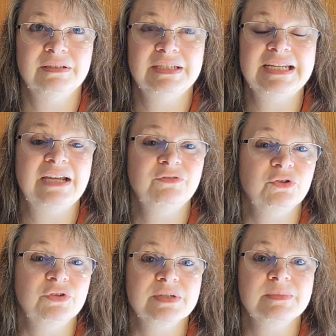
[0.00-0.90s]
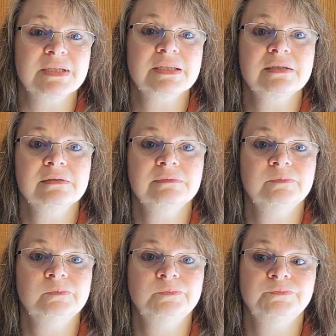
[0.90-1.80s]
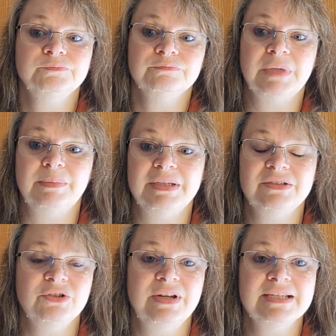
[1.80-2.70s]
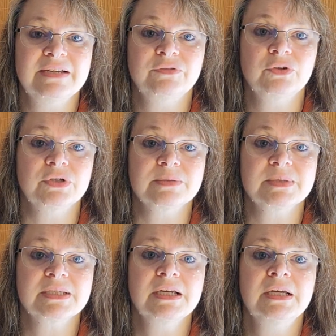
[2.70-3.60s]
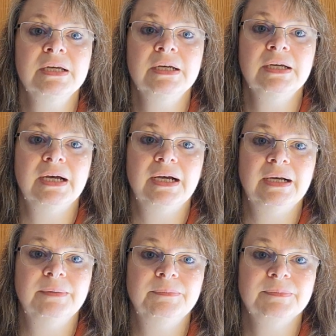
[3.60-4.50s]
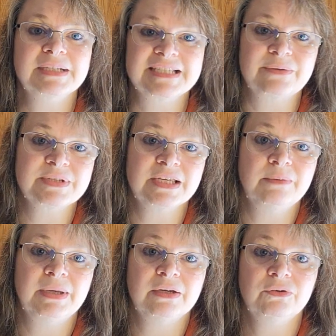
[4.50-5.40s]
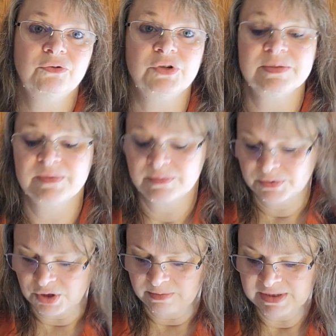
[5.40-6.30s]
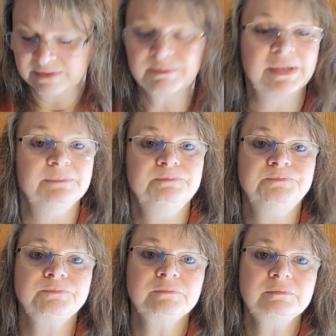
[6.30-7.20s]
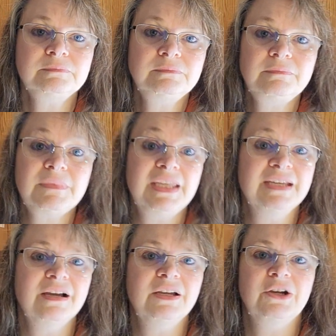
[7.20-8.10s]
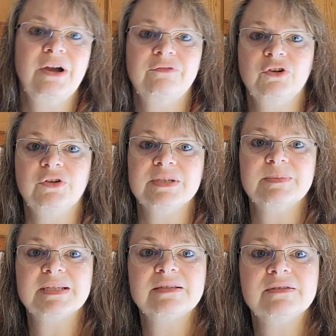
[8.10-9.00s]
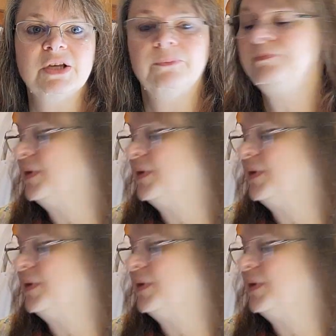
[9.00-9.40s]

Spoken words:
the day after Christmas, maybe 2 days after Christmas, because I was going to make Christmas pajamas, but it got here after Christmas. So